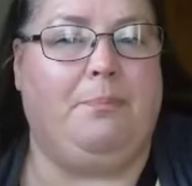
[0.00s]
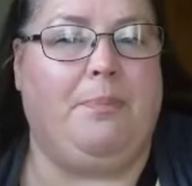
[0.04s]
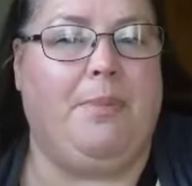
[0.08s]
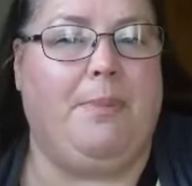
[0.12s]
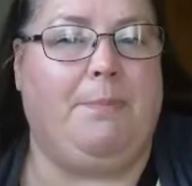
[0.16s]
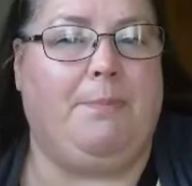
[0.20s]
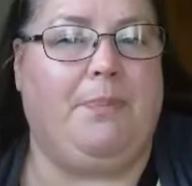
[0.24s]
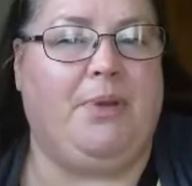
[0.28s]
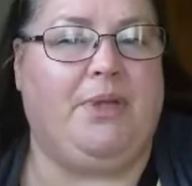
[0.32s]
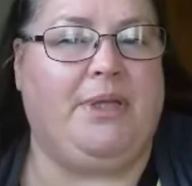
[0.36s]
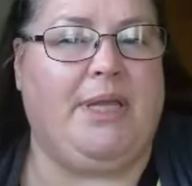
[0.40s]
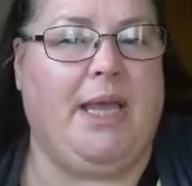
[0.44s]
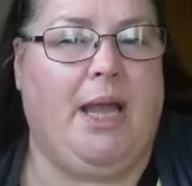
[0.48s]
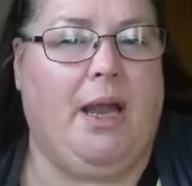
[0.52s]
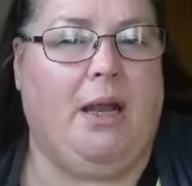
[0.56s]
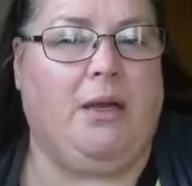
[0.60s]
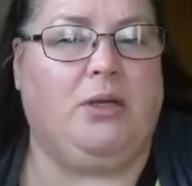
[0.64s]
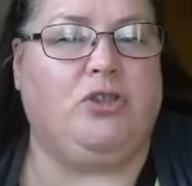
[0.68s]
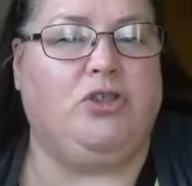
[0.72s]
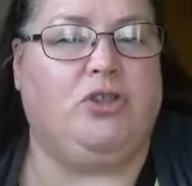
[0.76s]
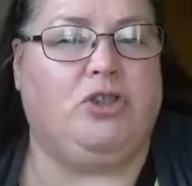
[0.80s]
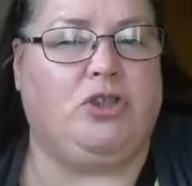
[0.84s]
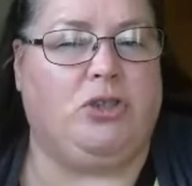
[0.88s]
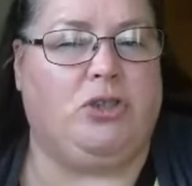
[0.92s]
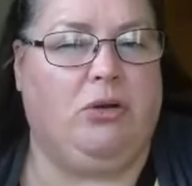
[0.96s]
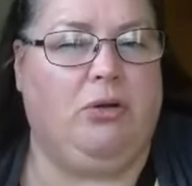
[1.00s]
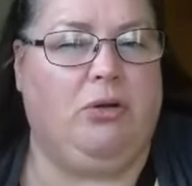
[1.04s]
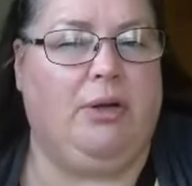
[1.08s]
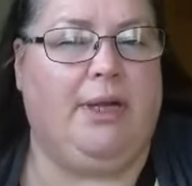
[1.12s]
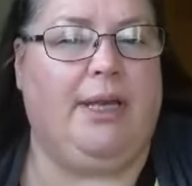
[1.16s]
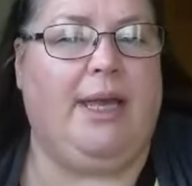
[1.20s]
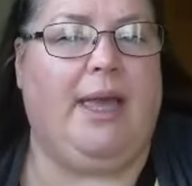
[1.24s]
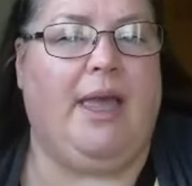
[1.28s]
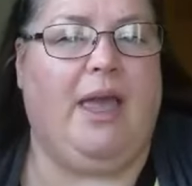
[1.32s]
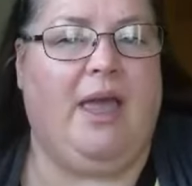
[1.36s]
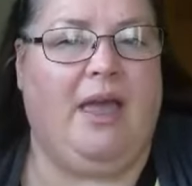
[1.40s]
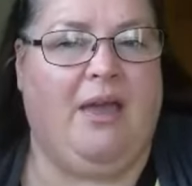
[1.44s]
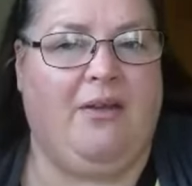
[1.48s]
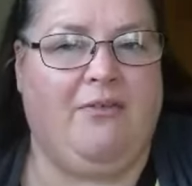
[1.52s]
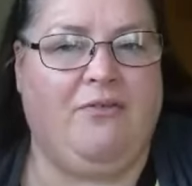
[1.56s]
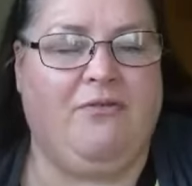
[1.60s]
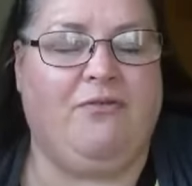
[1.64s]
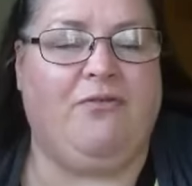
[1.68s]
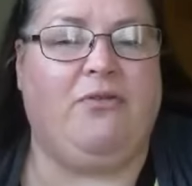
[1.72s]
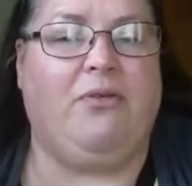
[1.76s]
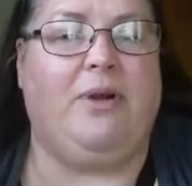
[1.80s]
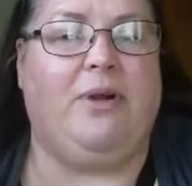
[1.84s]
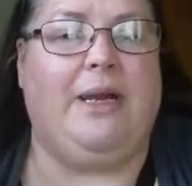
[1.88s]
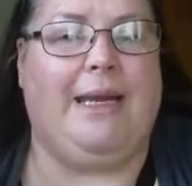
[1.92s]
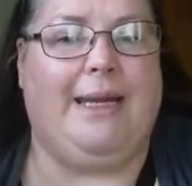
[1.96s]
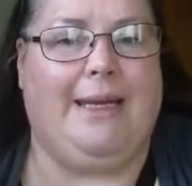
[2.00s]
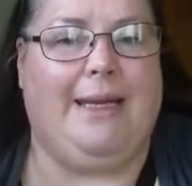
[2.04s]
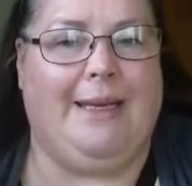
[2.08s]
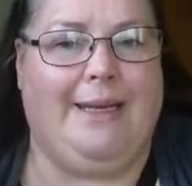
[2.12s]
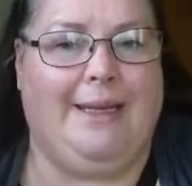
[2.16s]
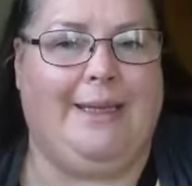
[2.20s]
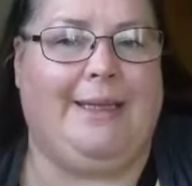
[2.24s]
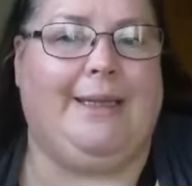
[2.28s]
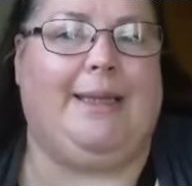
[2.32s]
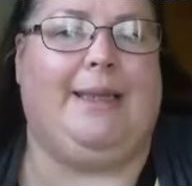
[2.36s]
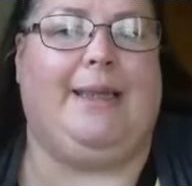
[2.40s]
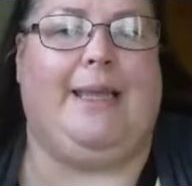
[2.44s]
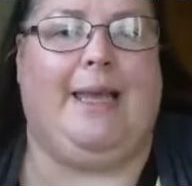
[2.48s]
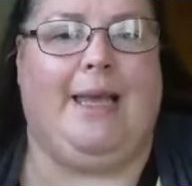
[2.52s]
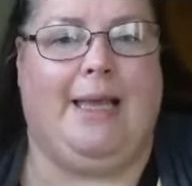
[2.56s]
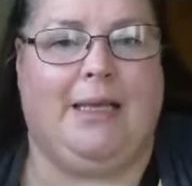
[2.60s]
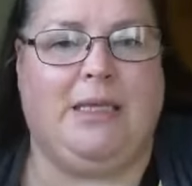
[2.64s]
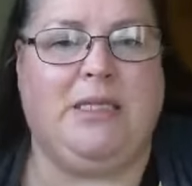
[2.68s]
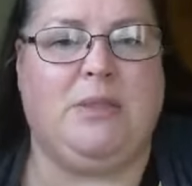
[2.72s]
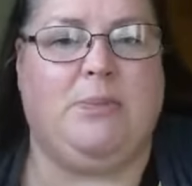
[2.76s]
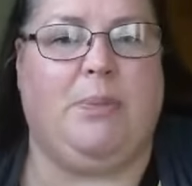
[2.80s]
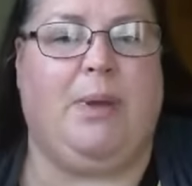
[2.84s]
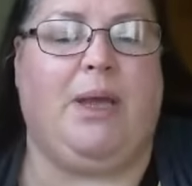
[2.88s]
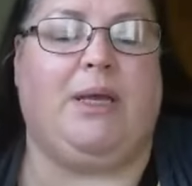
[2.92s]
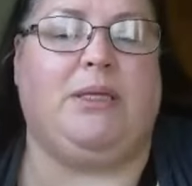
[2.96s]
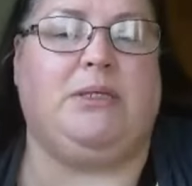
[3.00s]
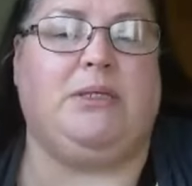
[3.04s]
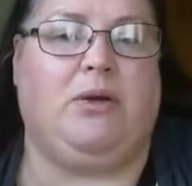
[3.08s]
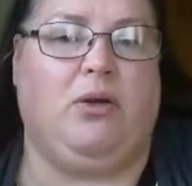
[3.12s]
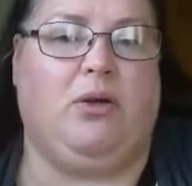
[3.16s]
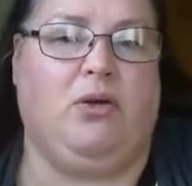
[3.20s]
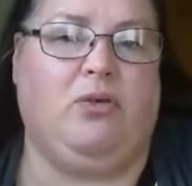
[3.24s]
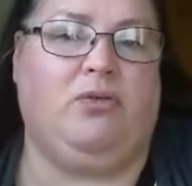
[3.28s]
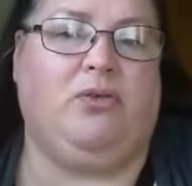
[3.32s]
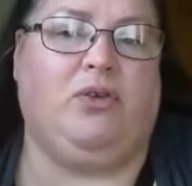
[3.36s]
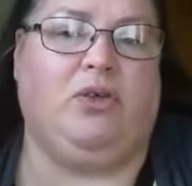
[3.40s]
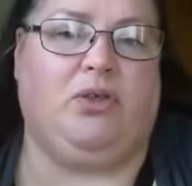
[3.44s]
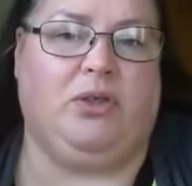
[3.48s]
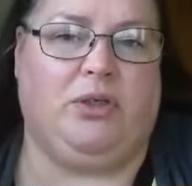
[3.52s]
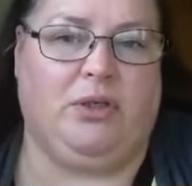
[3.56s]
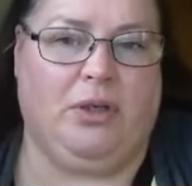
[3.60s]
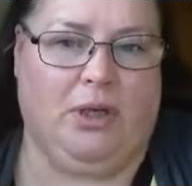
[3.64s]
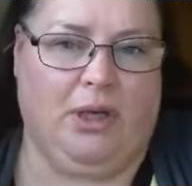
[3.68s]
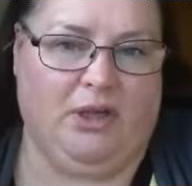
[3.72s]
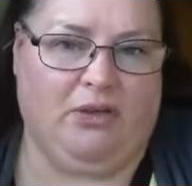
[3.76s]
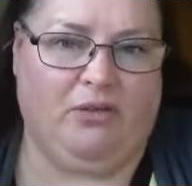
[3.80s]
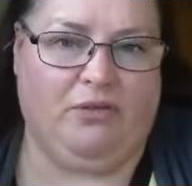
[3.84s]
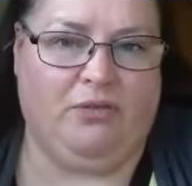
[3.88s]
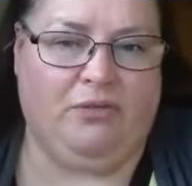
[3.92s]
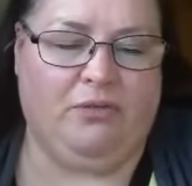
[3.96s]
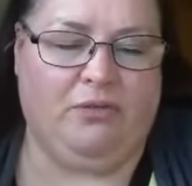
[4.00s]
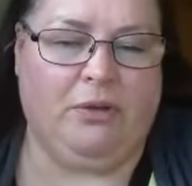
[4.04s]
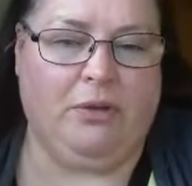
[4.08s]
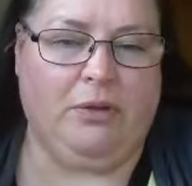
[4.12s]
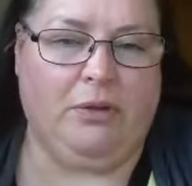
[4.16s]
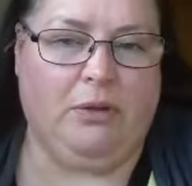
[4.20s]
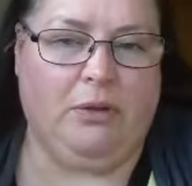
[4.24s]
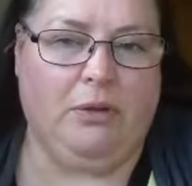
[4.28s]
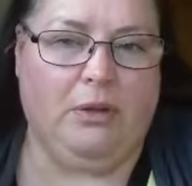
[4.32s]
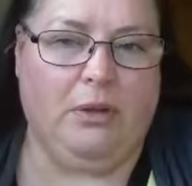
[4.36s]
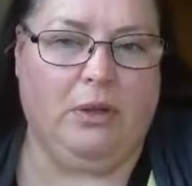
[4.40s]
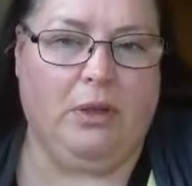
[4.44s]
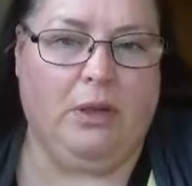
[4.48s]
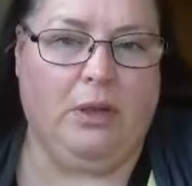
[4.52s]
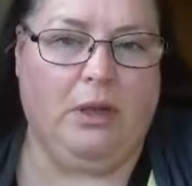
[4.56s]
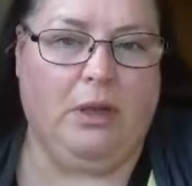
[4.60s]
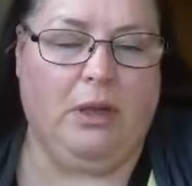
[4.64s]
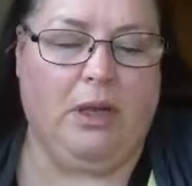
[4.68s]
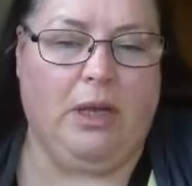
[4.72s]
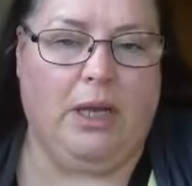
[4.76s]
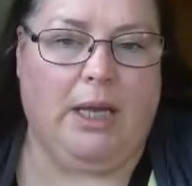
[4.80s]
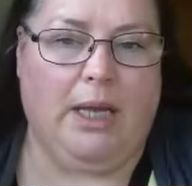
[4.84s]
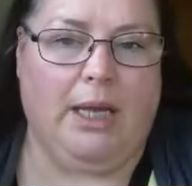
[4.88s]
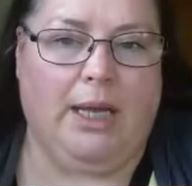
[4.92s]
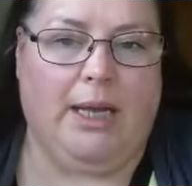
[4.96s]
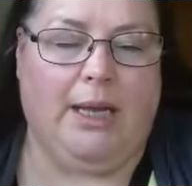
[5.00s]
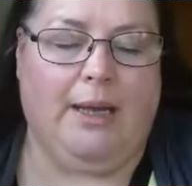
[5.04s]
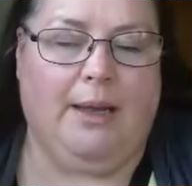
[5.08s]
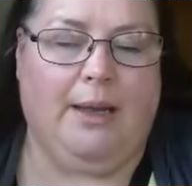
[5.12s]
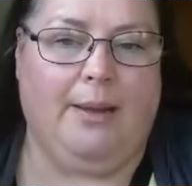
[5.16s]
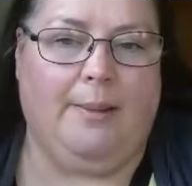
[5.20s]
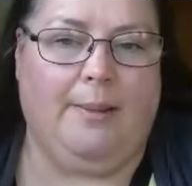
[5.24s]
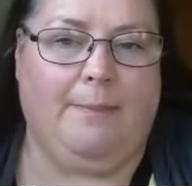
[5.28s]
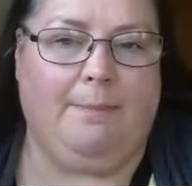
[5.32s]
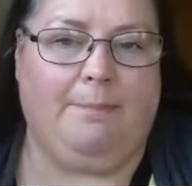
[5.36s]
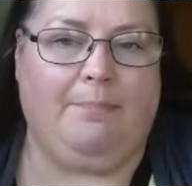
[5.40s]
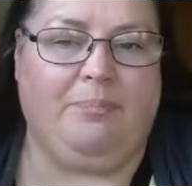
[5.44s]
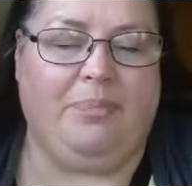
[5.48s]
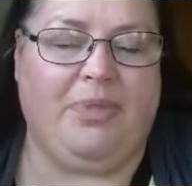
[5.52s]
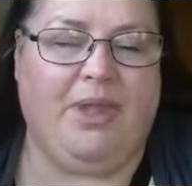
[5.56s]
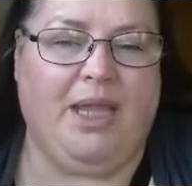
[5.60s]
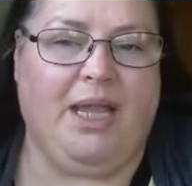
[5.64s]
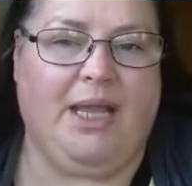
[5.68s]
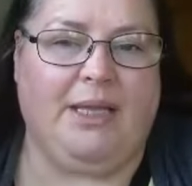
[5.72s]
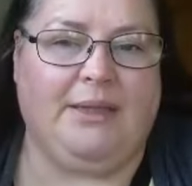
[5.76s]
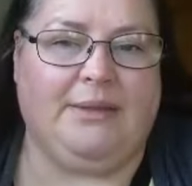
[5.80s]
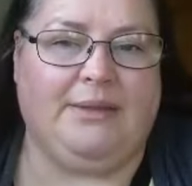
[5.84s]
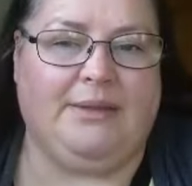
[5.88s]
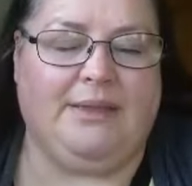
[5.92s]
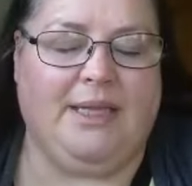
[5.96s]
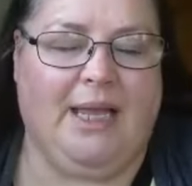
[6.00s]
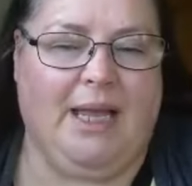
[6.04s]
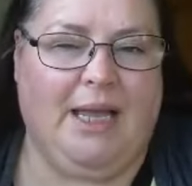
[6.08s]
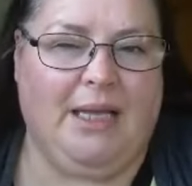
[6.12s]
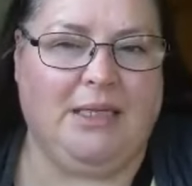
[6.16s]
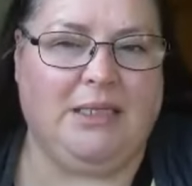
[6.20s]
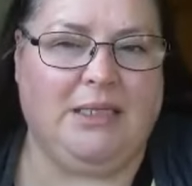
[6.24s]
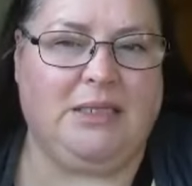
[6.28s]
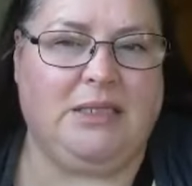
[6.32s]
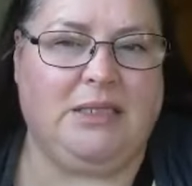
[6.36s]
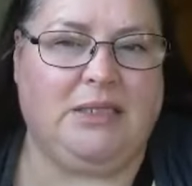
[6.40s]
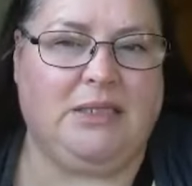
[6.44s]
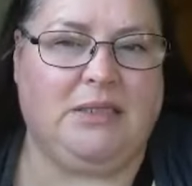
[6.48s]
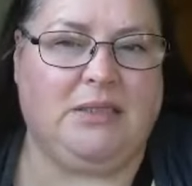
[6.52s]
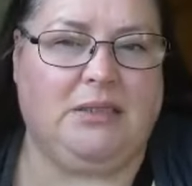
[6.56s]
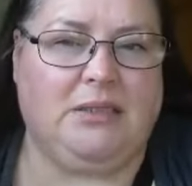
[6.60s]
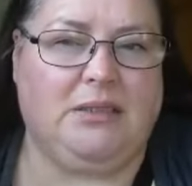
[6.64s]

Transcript: but they are controlling every little aspect of your life. Um, and that,